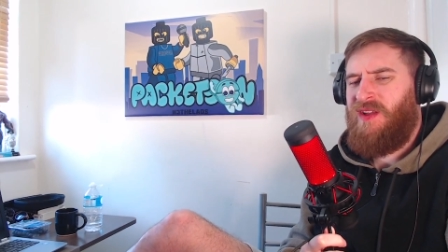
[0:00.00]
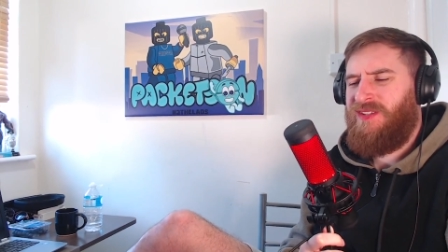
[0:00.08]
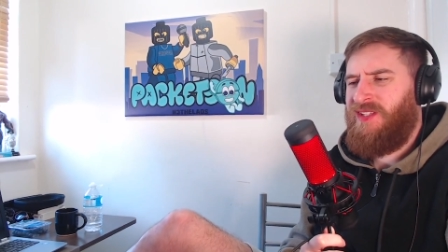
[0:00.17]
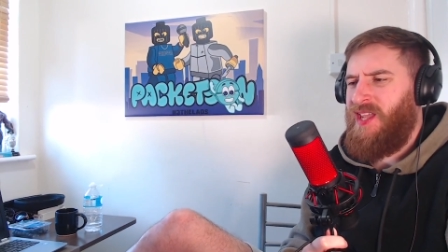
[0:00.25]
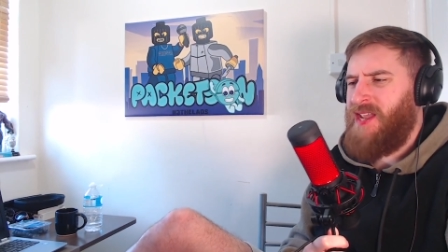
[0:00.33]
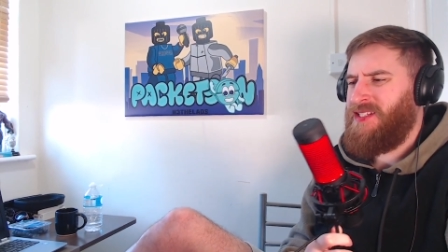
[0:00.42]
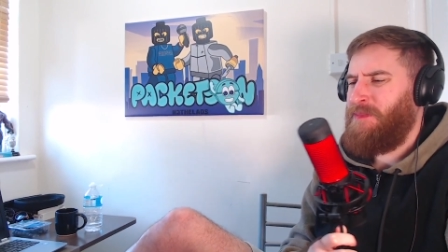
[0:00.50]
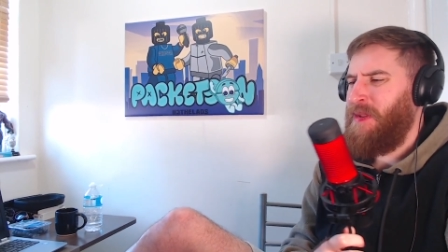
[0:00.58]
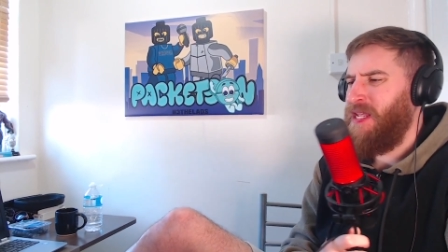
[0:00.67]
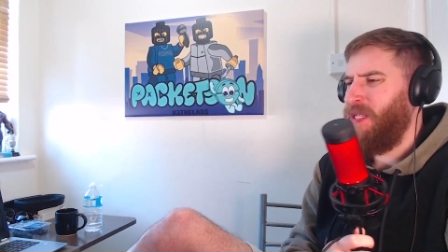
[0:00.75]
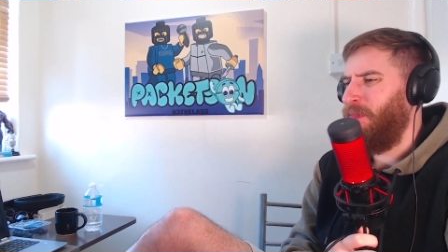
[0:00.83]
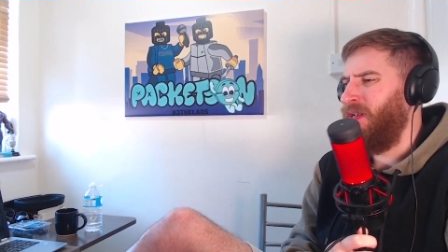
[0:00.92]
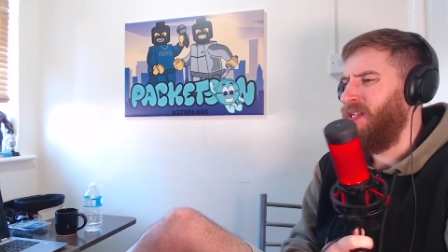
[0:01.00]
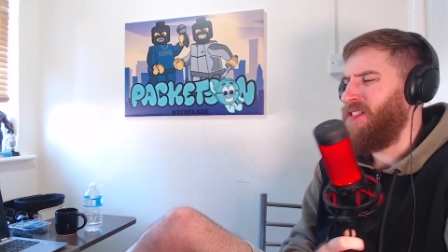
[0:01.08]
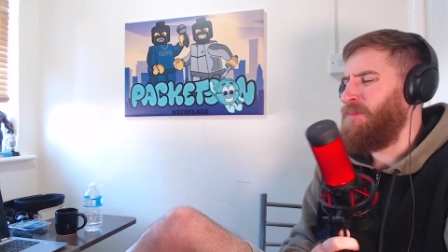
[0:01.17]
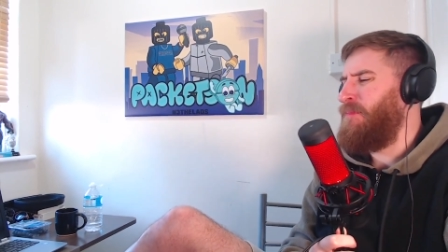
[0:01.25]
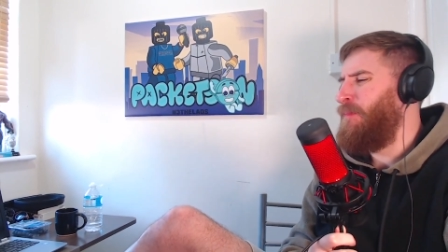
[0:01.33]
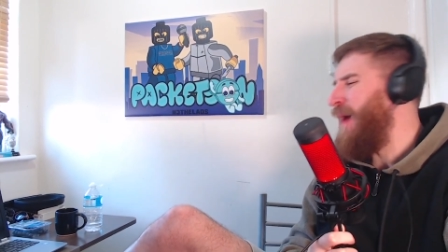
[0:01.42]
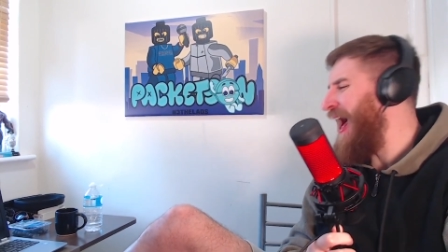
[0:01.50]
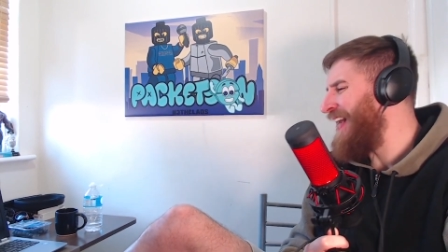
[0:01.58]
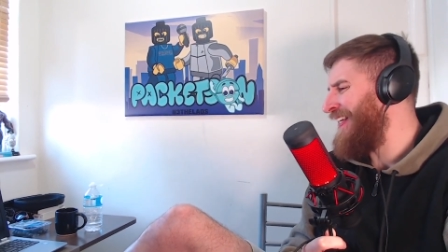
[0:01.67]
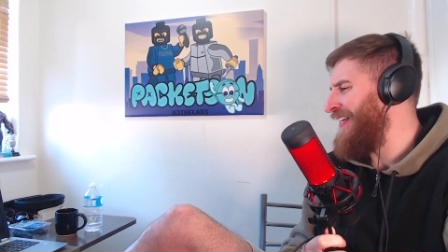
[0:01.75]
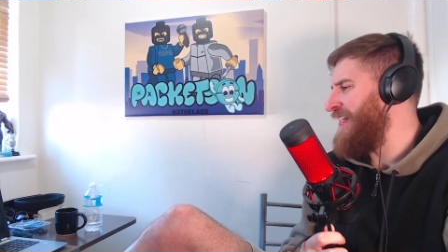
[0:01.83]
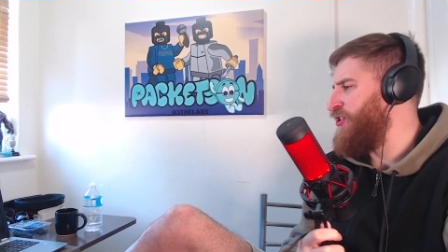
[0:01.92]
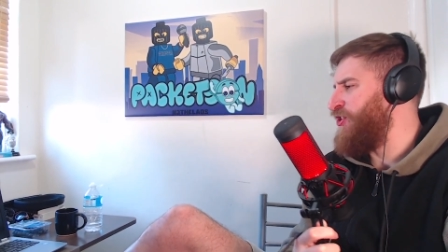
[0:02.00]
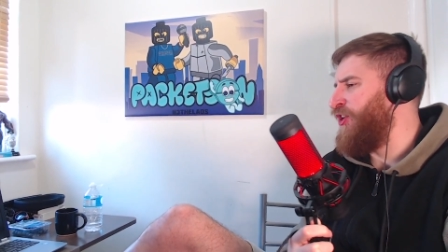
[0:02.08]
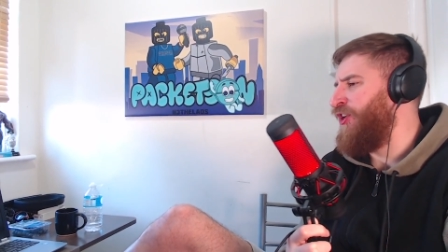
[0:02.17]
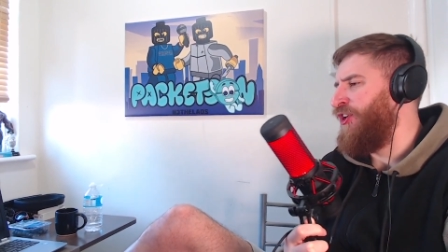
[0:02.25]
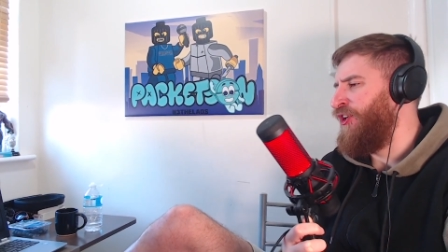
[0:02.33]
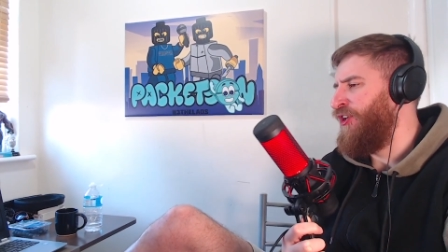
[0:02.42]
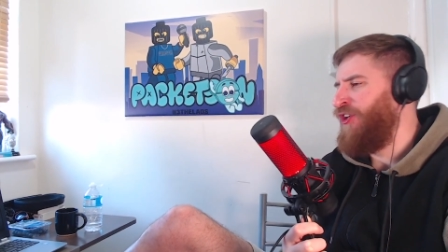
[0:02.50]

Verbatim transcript: Yes, people, it's Packetson.